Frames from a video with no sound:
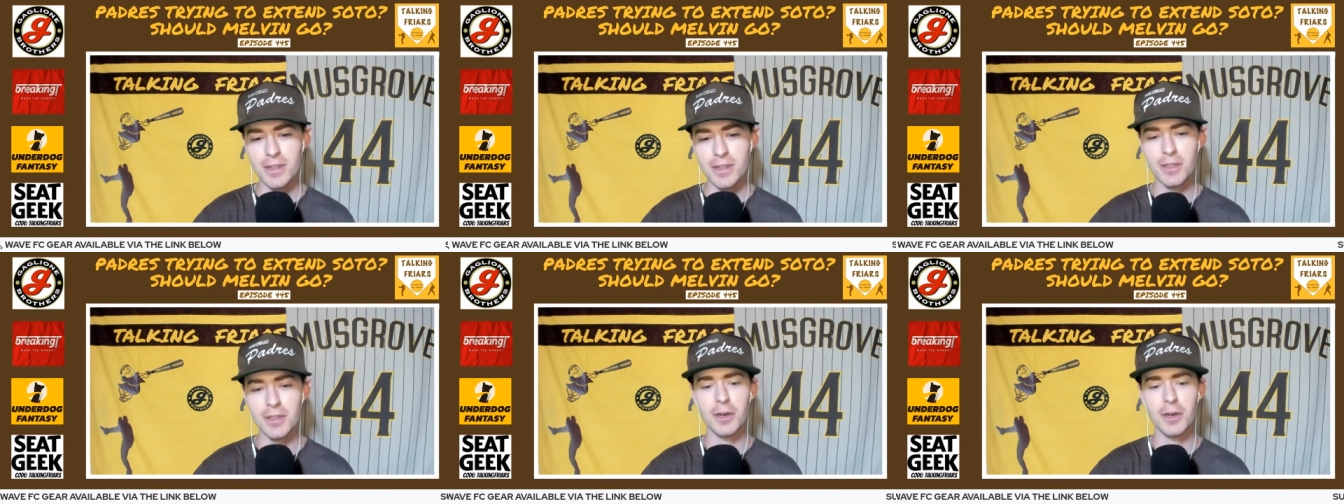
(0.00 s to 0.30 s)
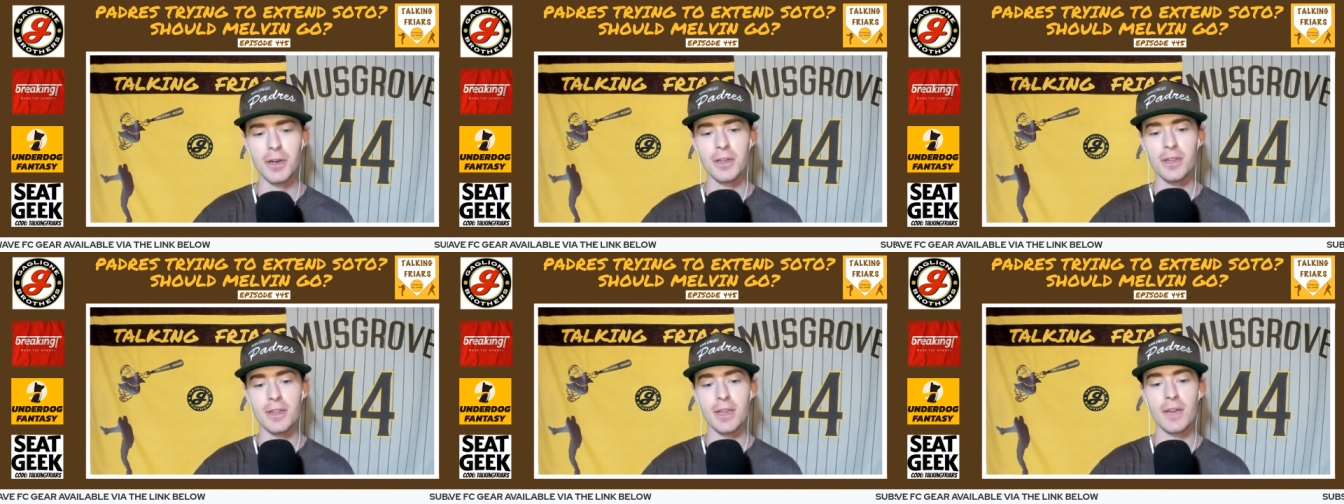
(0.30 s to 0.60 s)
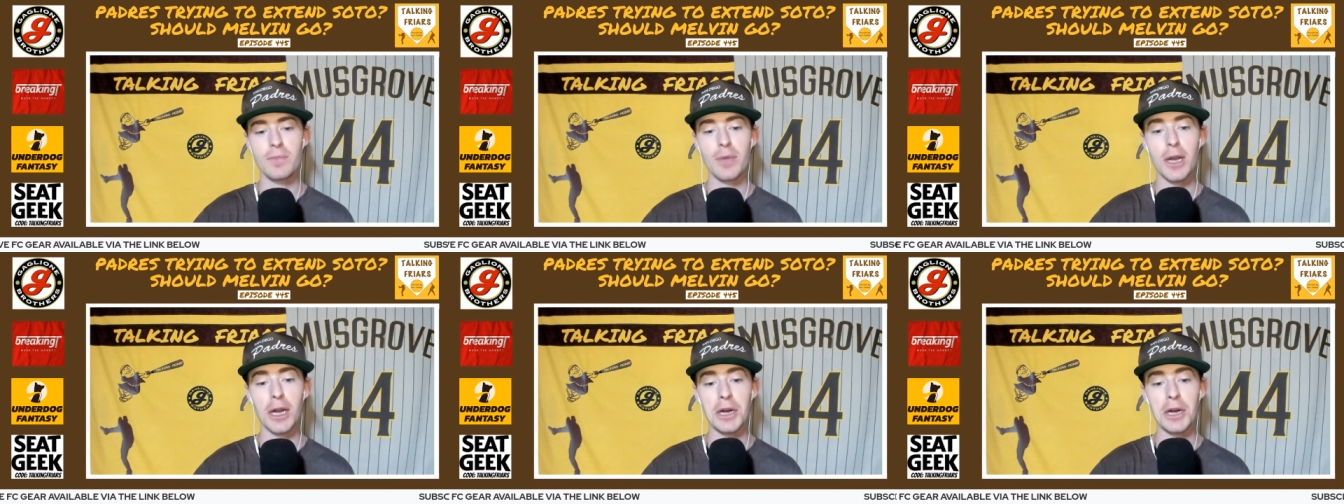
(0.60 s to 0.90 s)

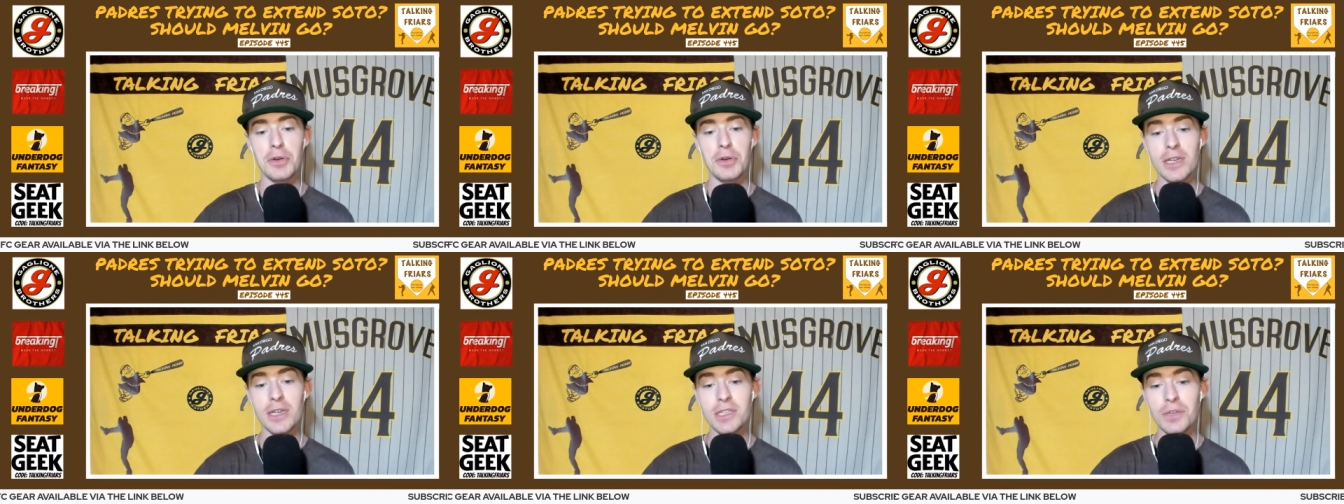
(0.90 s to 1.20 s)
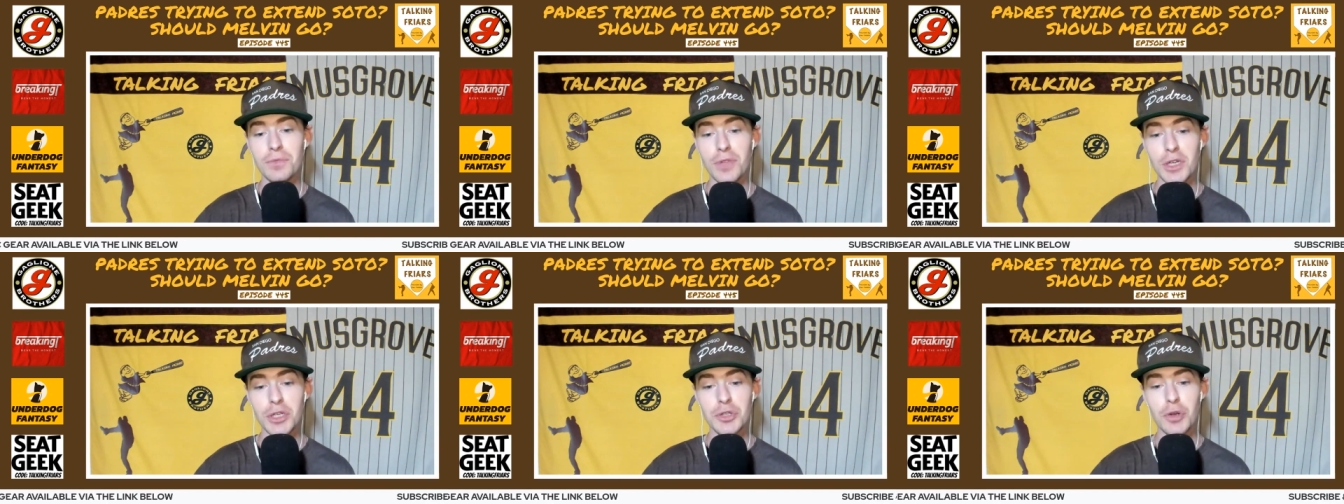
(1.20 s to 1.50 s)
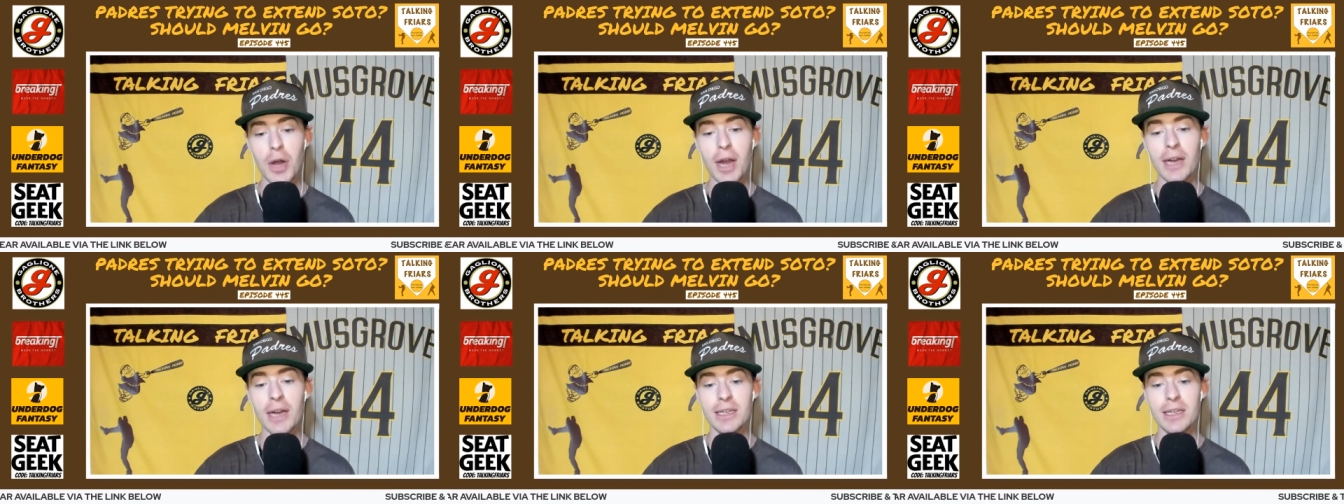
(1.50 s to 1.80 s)
They've been aggressively
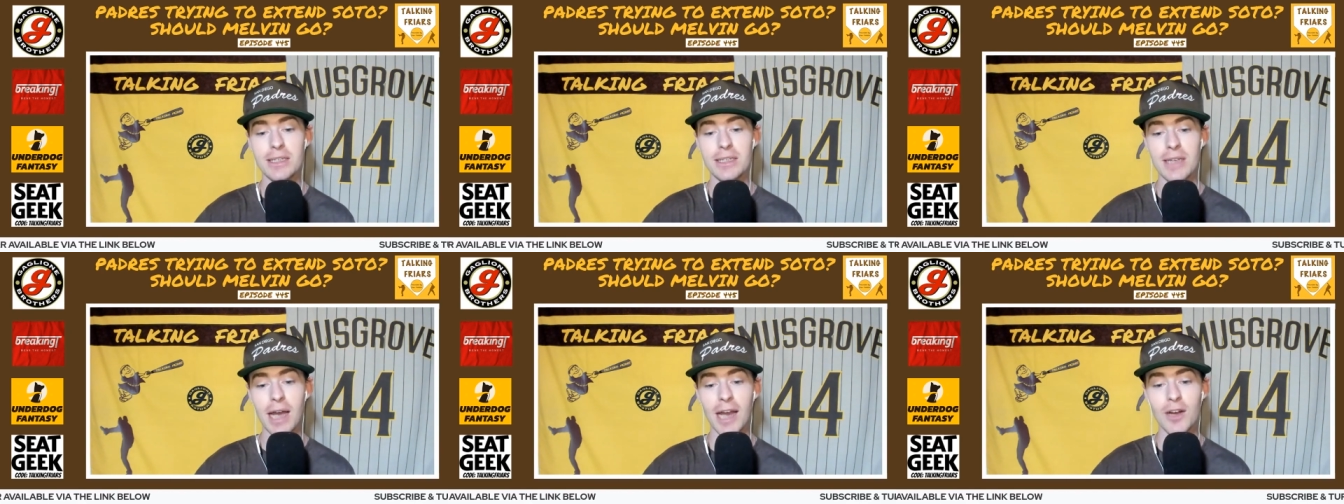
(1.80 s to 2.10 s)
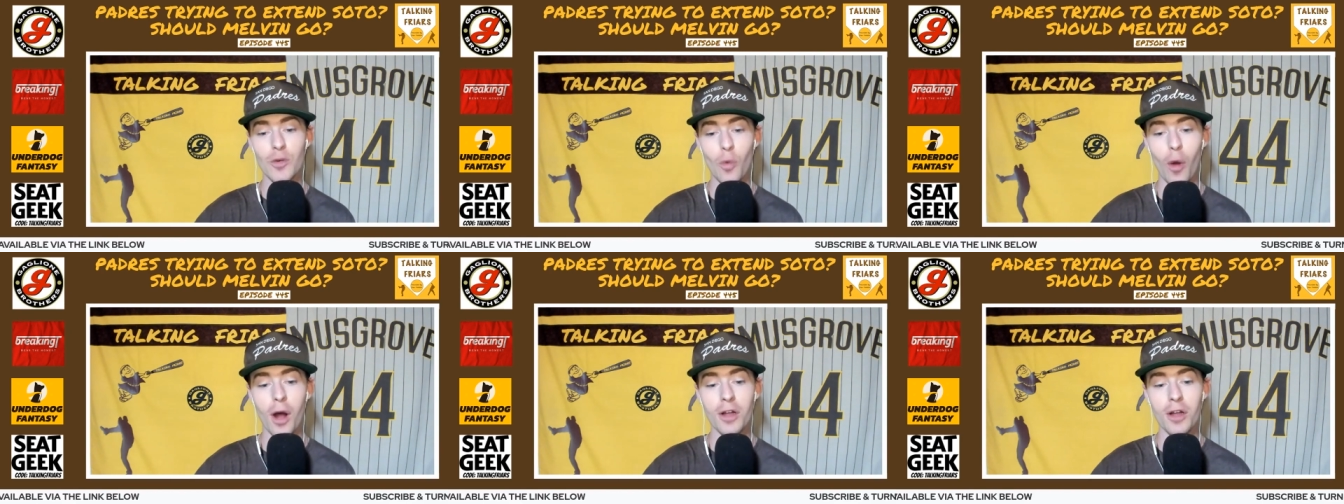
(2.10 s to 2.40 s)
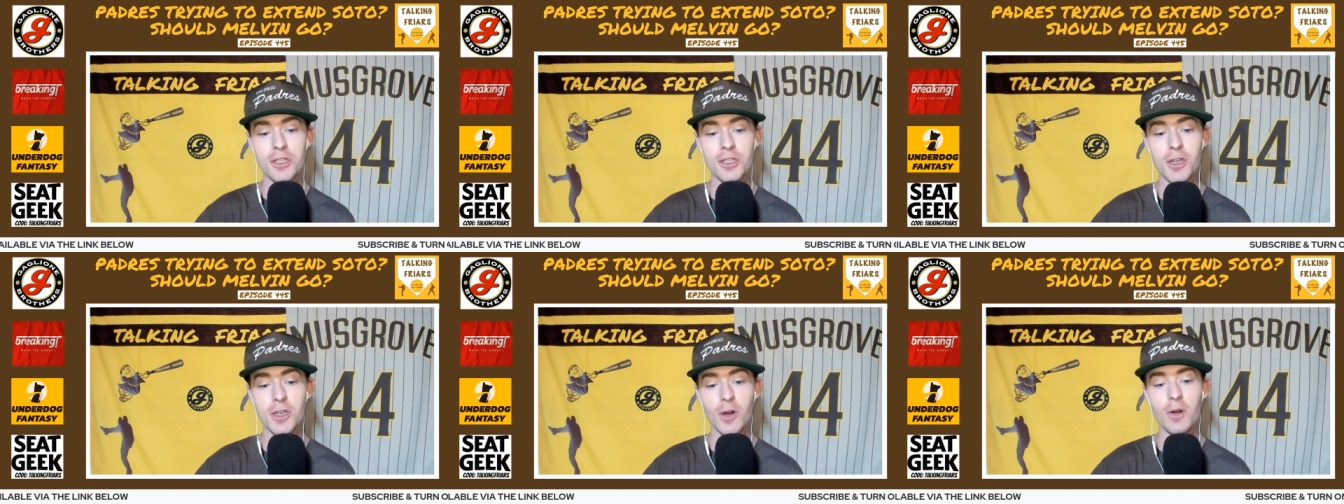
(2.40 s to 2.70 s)
trying to sign
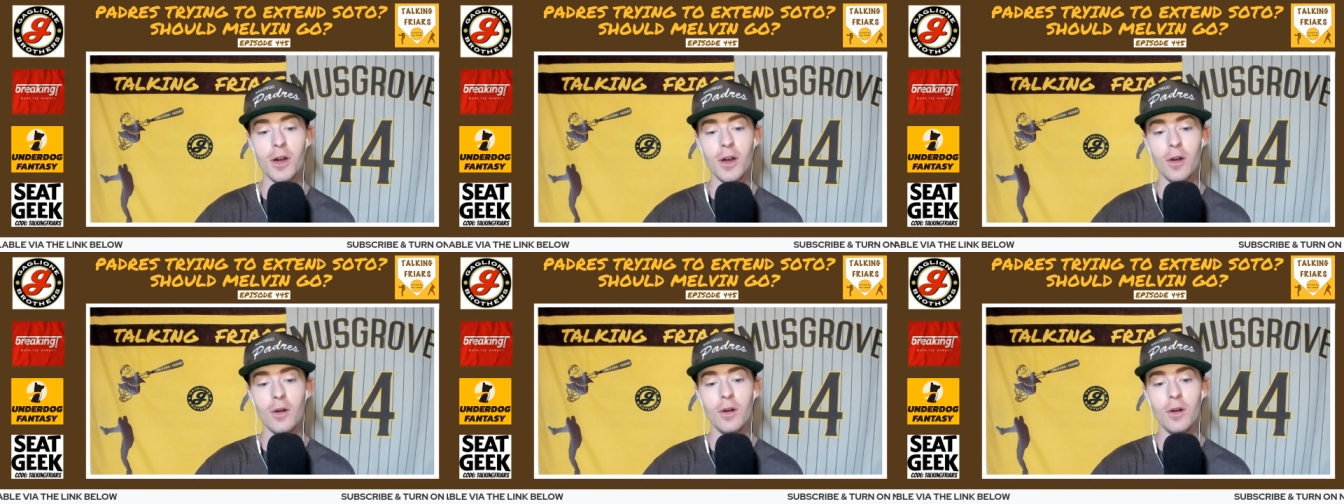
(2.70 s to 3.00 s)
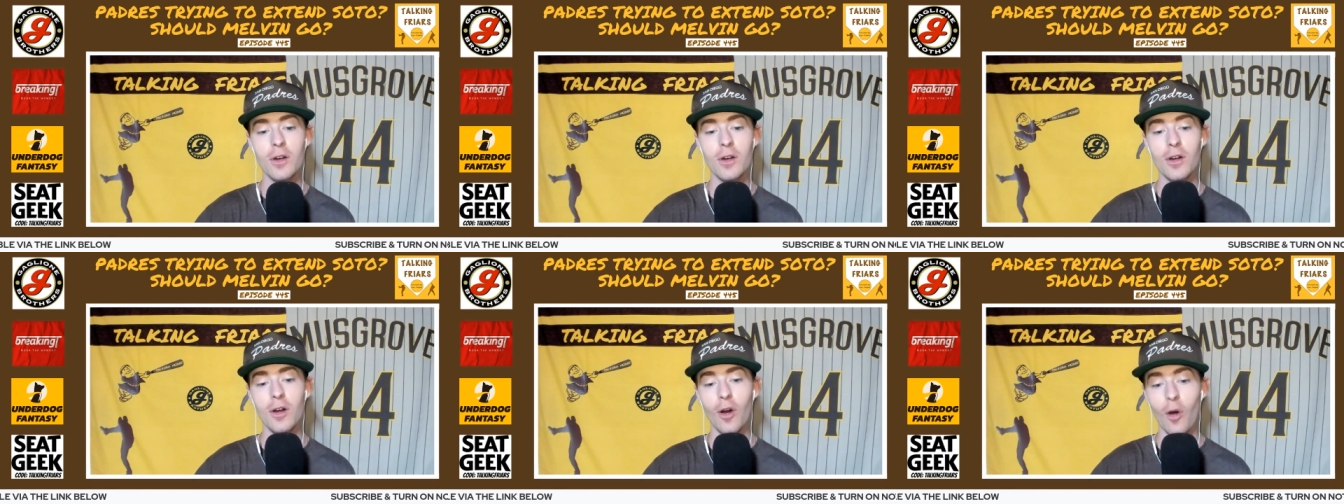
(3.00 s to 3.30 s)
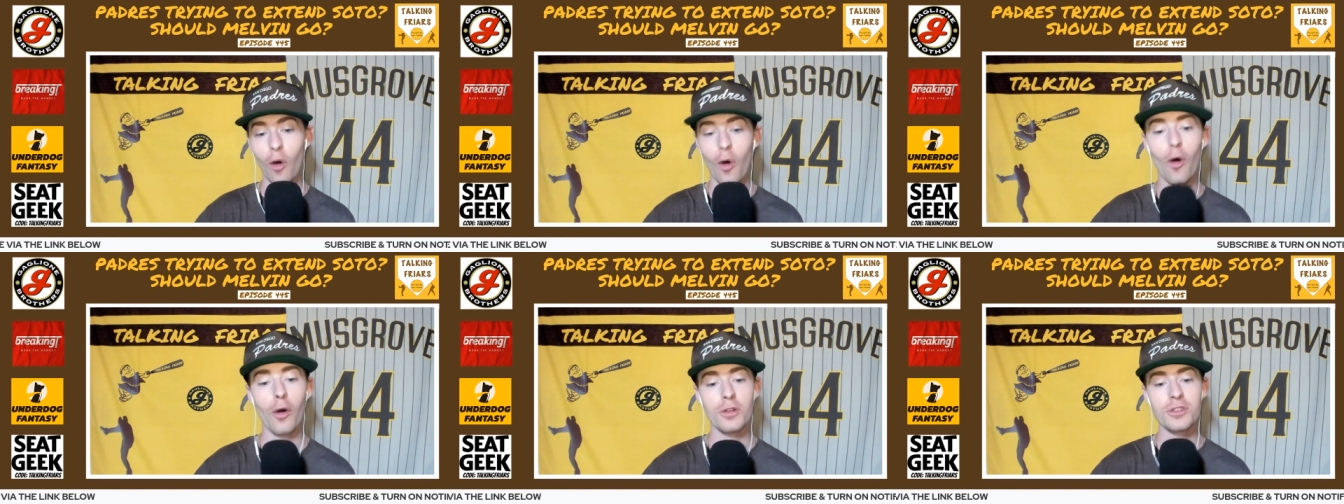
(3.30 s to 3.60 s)
Juan Soto
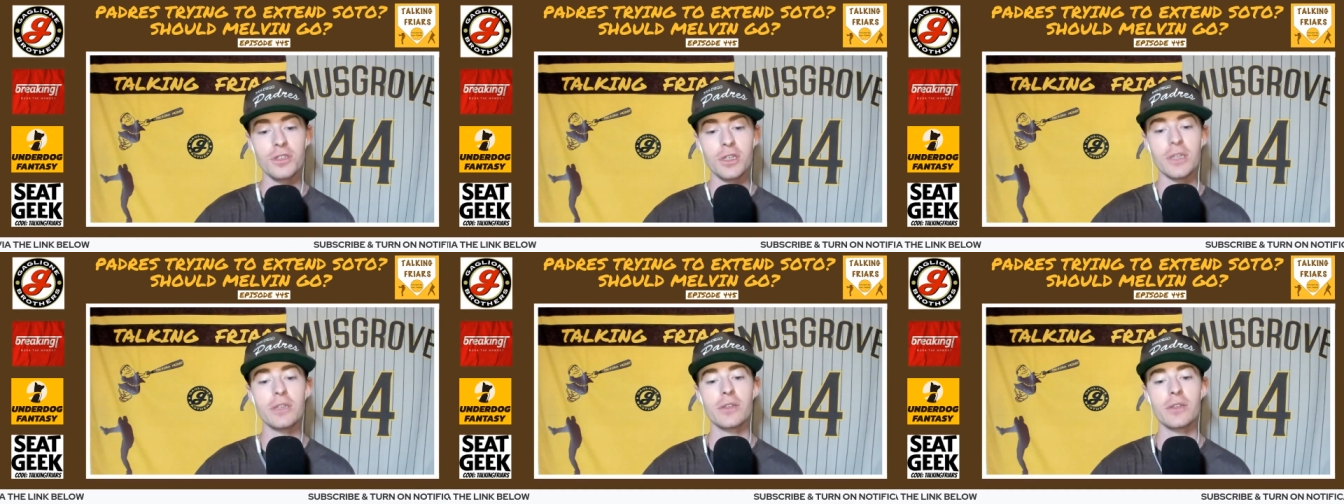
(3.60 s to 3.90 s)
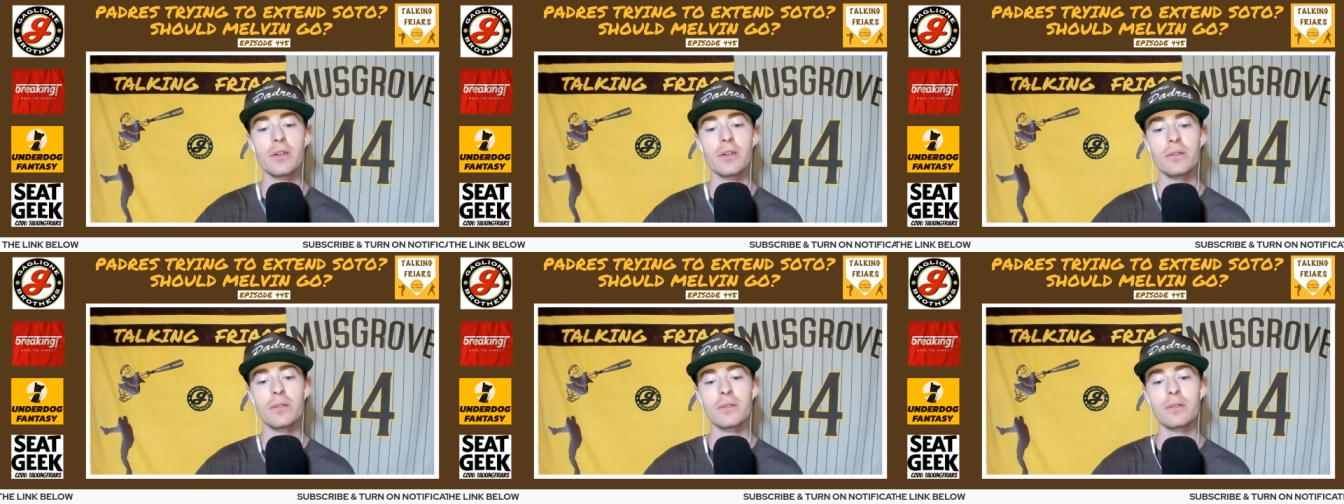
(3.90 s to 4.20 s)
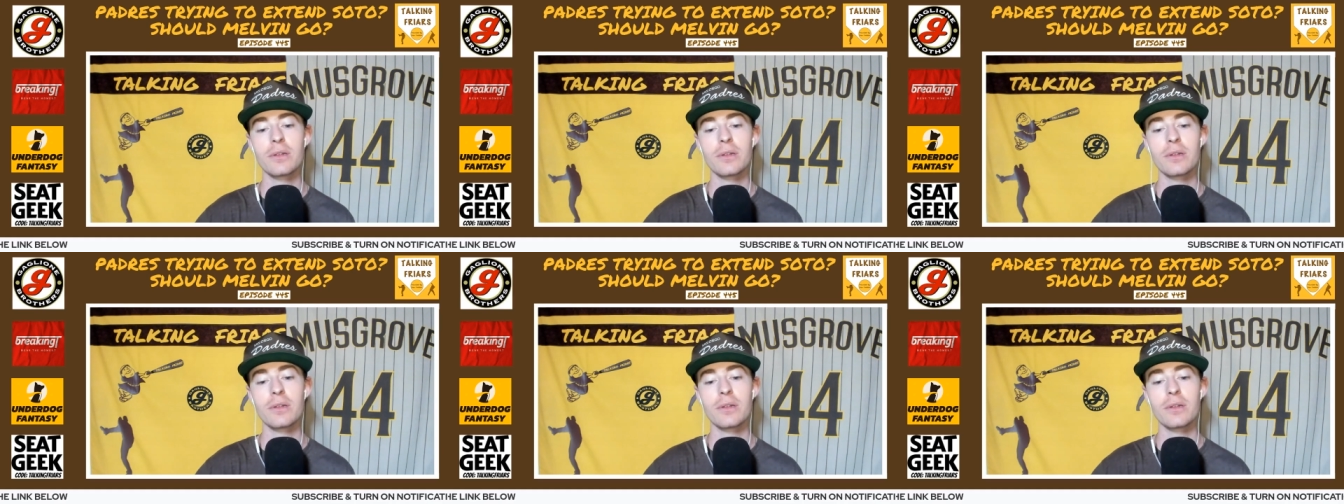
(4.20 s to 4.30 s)
all season.